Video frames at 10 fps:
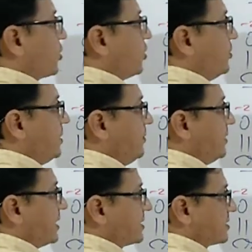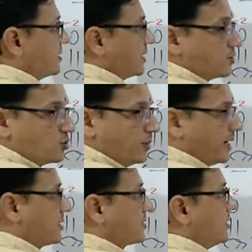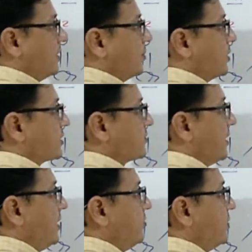chromium, let us assume x plus 5